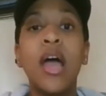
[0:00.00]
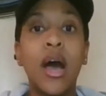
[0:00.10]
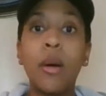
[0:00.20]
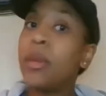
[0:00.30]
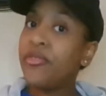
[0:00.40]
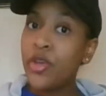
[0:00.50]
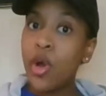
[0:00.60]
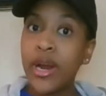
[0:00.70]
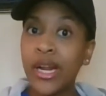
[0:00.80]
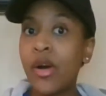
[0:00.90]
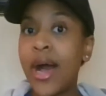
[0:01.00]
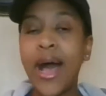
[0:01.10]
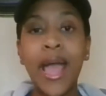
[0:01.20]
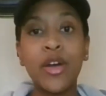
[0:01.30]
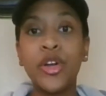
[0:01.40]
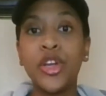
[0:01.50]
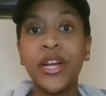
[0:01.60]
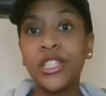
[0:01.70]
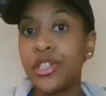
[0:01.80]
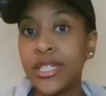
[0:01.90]
If you are in Ohio and you're
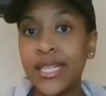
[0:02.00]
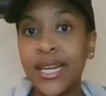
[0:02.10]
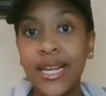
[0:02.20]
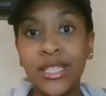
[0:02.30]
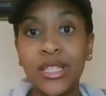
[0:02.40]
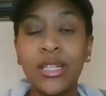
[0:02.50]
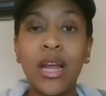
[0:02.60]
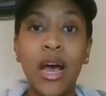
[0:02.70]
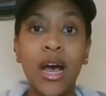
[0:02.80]
interested in